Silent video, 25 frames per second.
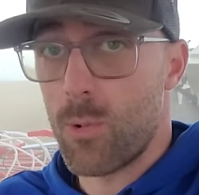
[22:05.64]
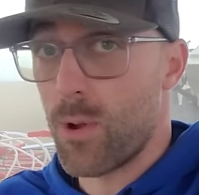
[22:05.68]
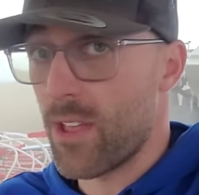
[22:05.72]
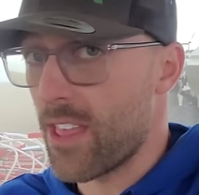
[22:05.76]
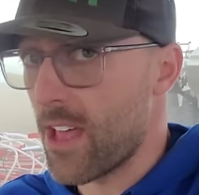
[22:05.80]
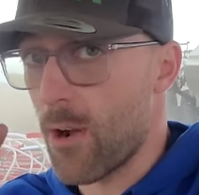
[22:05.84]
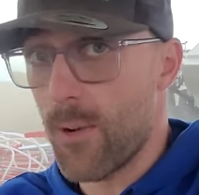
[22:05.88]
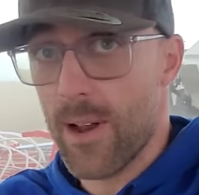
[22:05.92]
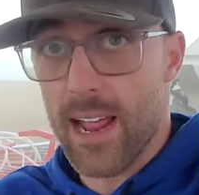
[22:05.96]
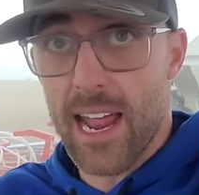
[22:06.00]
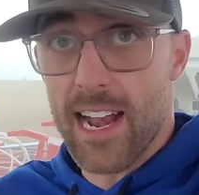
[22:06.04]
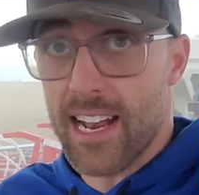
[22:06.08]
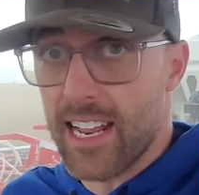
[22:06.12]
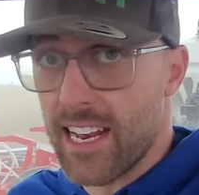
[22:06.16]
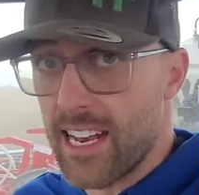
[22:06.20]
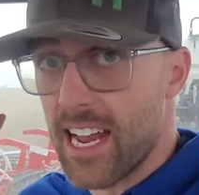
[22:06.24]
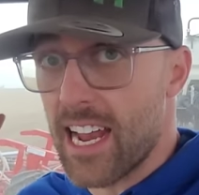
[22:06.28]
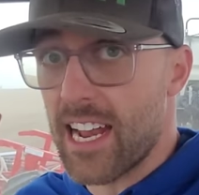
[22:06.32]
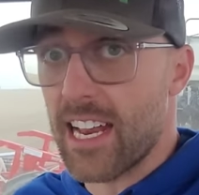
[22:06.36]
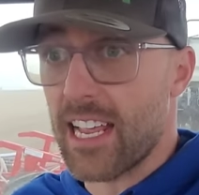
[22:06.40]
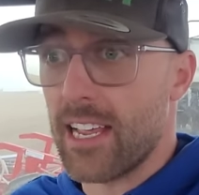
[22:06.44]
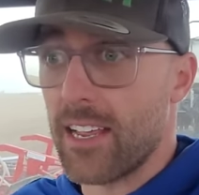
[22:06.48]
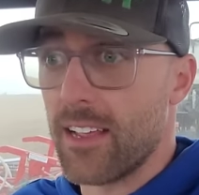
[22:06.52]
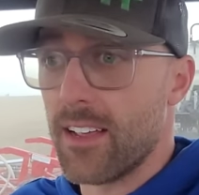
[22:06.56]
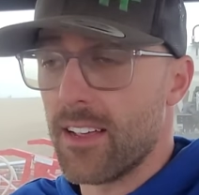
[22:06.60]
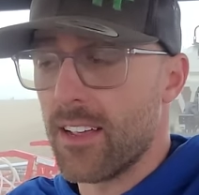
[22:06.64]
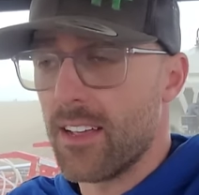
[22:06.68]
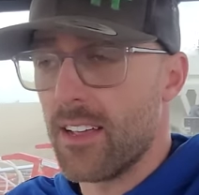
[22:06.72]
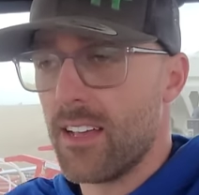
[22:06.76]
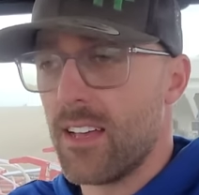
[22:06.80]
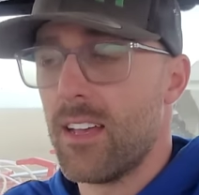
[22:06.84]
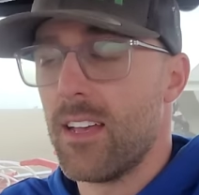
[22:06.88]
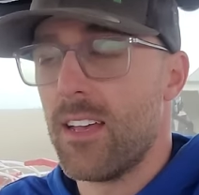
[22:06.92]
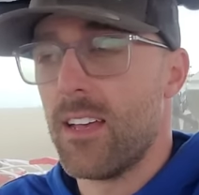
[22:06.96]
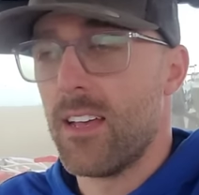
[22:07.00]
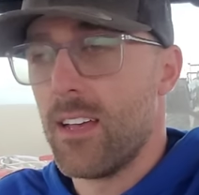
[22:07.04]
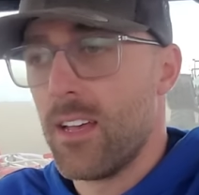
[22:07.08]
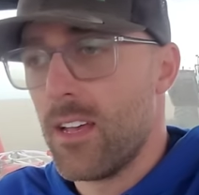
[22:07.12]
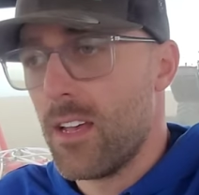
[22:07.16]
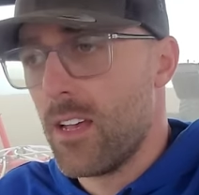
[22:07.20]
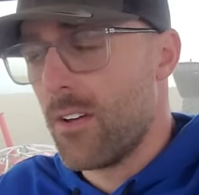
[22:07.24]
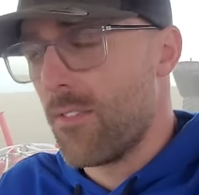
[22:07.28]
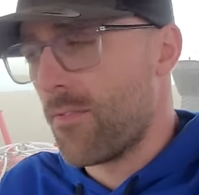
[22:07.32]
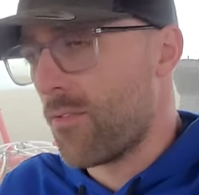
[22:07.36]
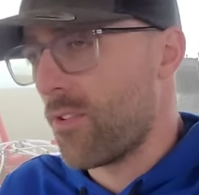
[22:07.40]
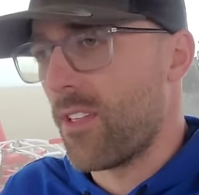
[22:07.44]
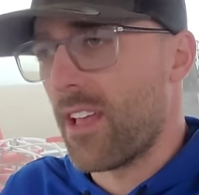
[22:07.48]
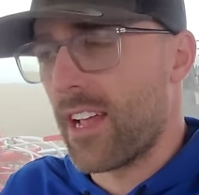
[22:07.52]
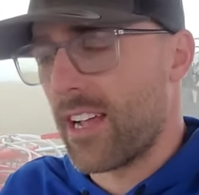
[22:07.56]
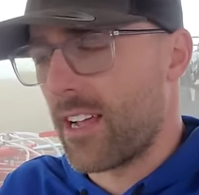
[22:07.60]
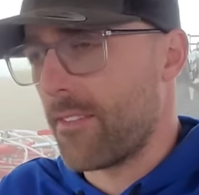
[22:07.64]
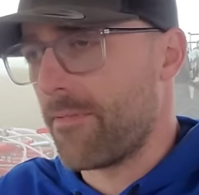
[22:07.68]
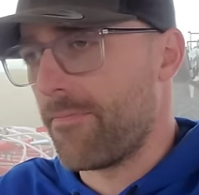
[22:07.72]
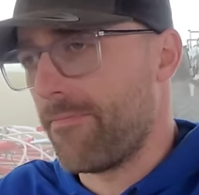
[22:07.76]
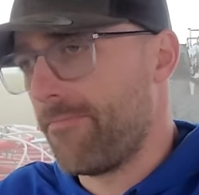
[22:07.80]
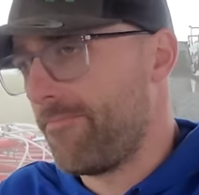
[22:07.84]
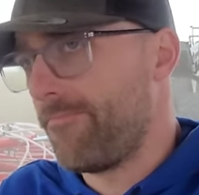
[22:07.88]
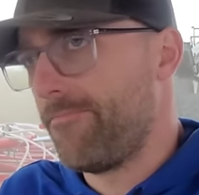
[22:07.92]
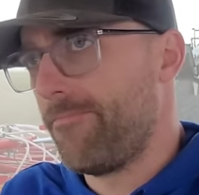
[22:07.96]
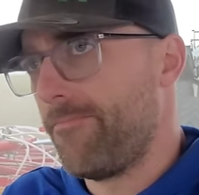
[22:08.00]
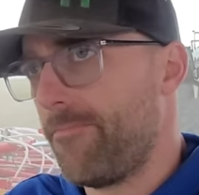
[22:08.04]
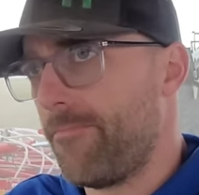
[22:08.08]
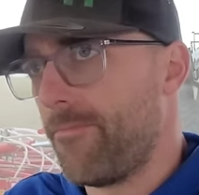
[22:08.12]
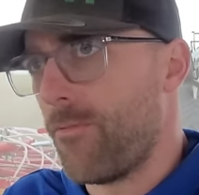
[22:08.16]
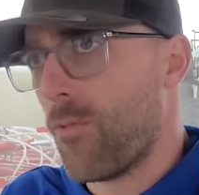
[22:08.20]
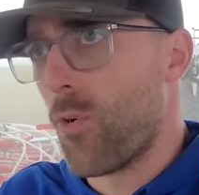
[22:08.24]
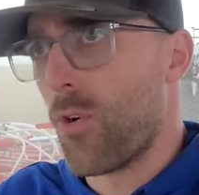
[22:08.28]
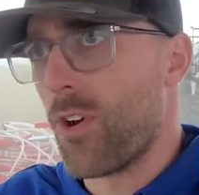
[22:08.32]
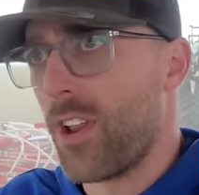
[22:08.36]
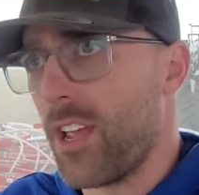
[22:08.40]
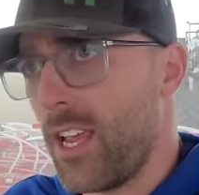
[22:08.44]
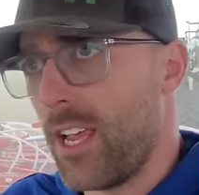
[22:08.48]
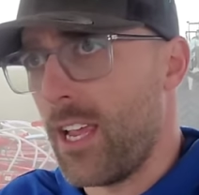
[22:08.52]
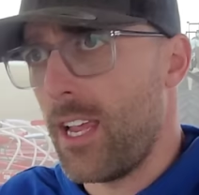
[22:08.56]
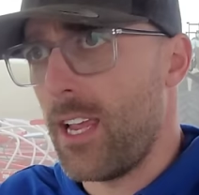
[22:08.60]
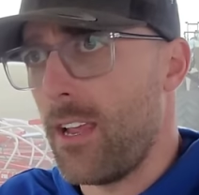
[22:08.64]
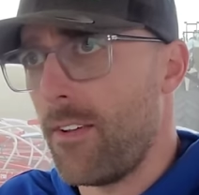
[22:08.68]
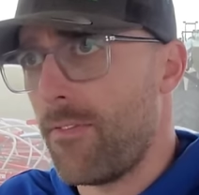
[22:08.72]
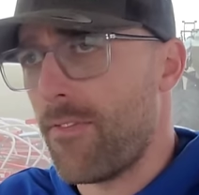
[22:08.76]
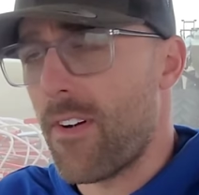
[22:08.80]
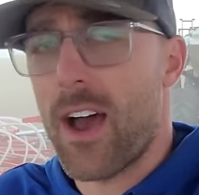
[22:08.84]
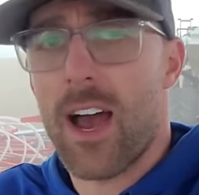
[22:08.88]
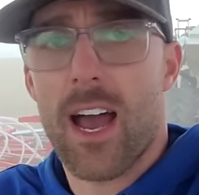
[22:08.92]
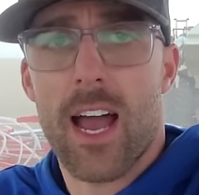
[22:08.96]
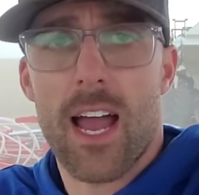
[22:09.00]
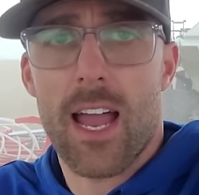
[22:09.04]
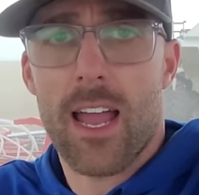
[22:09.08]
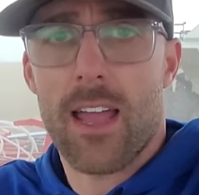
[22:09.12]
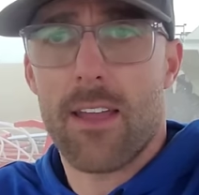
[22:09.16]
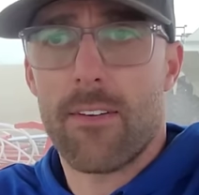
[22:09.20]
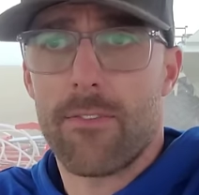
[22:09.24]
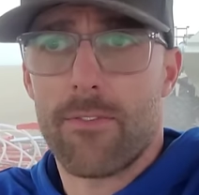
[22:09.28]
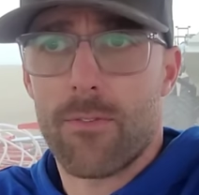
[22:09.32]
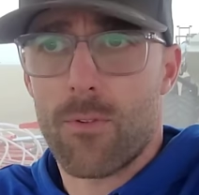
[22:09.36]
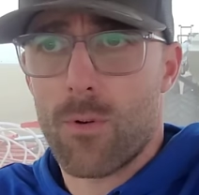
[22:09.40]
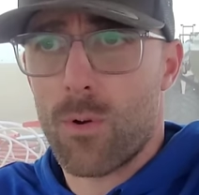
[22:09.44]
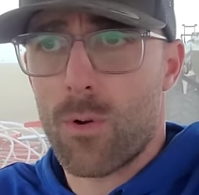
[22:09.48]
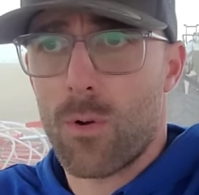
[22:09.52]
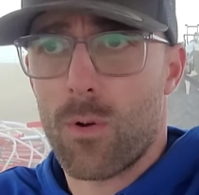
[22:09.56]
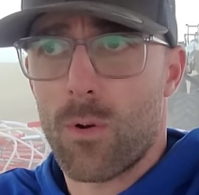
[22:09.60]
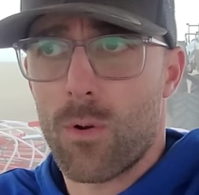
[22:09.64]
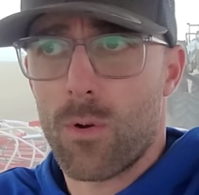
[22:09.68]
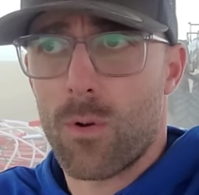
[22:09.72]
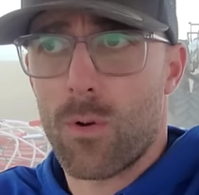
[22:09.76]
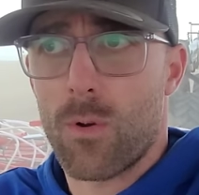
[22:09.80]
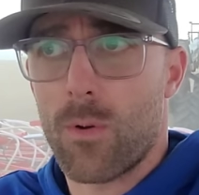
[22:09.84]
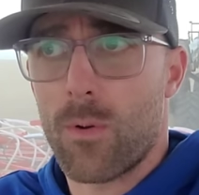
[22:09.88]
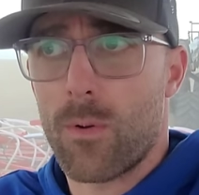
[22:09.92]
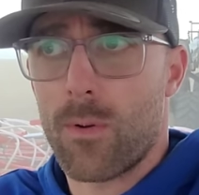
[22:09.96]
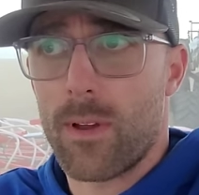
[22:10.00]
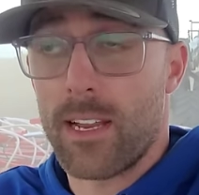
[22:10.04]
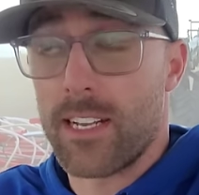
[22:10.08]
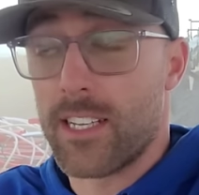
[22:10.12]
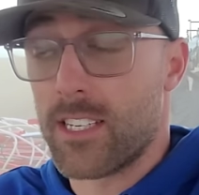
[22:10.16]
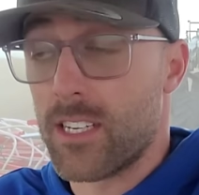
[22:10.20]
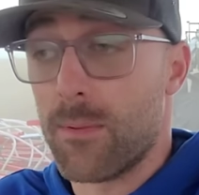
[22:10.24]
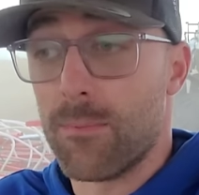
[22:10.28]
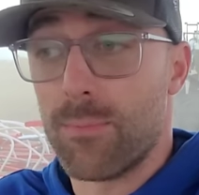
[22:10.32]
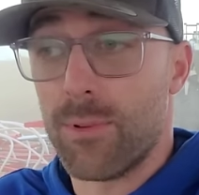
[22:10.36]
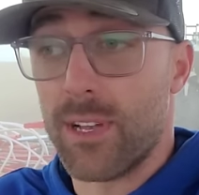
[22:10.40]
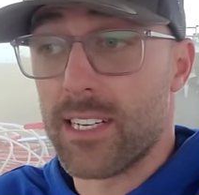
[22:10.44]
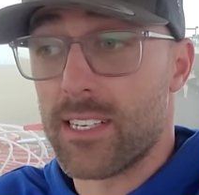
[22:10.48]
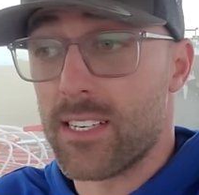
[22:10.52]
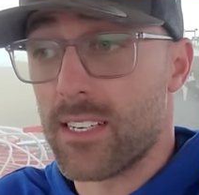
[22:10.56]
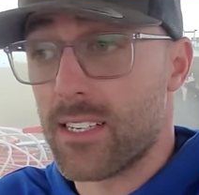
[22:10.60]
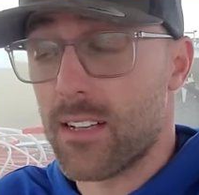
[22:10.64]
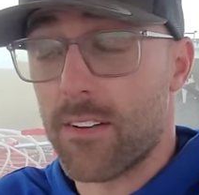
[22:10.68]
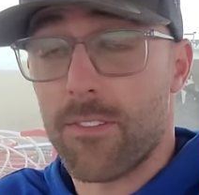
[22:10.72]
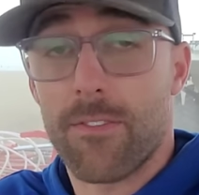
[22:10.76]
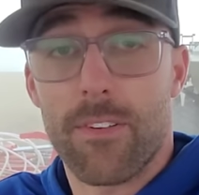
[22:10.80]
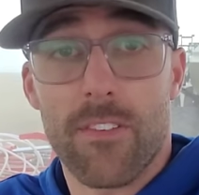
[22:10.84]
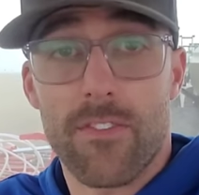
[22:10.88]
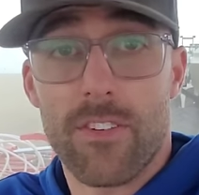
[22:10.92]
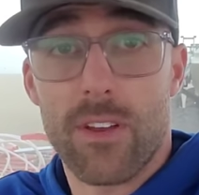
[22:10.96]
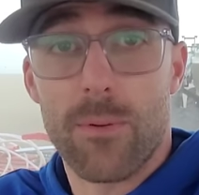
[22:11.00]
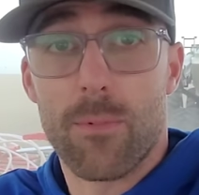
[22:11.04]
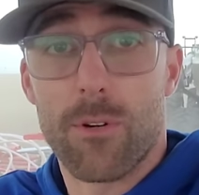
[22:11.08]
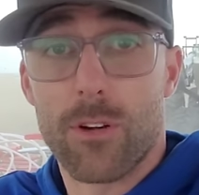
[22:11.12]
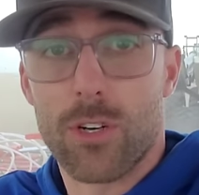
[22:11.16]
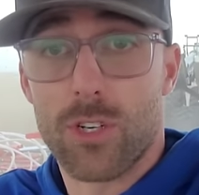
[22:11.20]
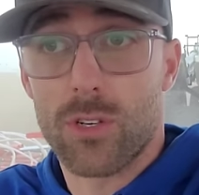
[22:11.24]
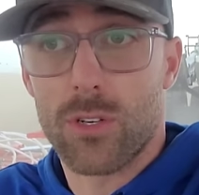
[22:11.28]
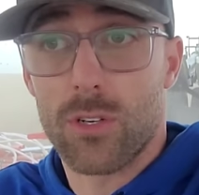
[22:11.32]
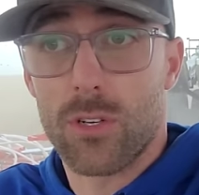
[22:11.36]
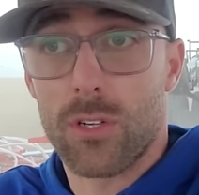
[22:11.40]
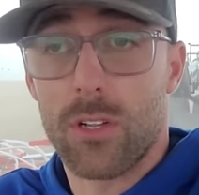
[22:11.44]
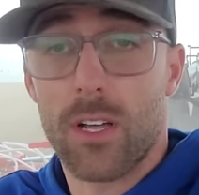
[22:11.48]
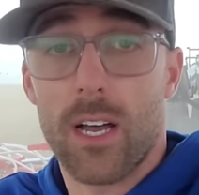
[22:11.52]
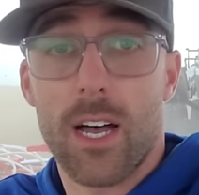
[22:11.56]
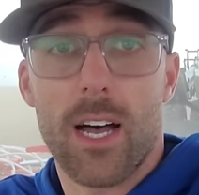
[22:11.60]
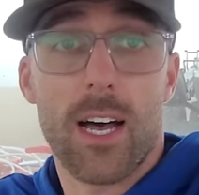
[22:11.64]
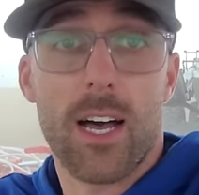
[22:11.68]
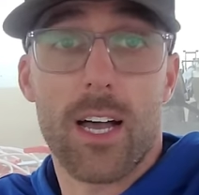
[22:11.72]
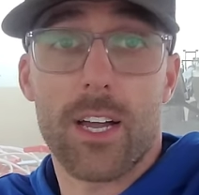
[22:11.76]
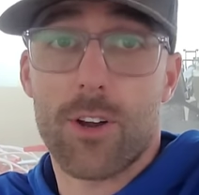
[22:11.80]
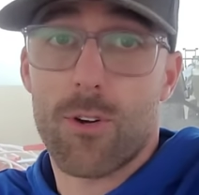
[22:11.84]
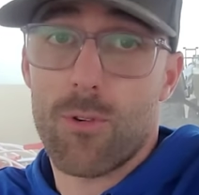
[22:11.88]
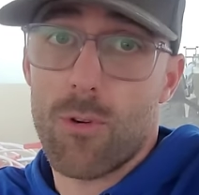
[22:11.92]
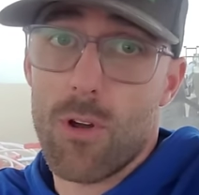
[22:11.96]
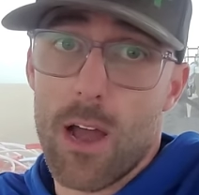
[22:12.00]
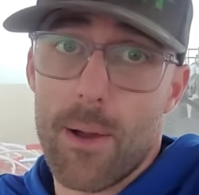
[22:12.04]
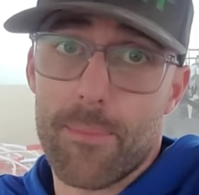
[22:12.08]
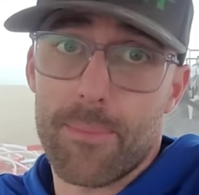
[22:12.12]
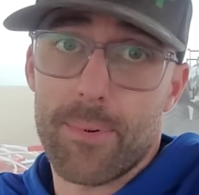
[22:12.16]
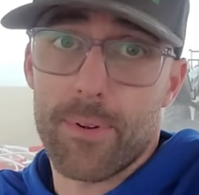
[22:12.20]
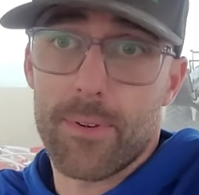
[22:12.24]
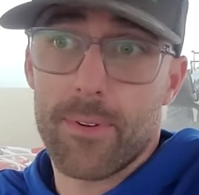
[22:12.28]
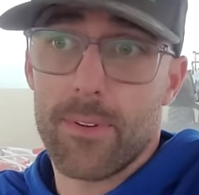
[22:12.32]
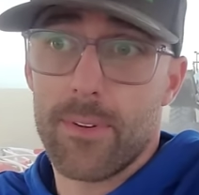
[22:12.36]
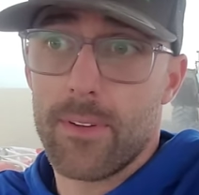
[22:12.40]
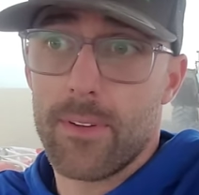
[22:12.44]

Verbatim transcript: without adding any, for like a 45 or in some places a 50 bushel uh, crop.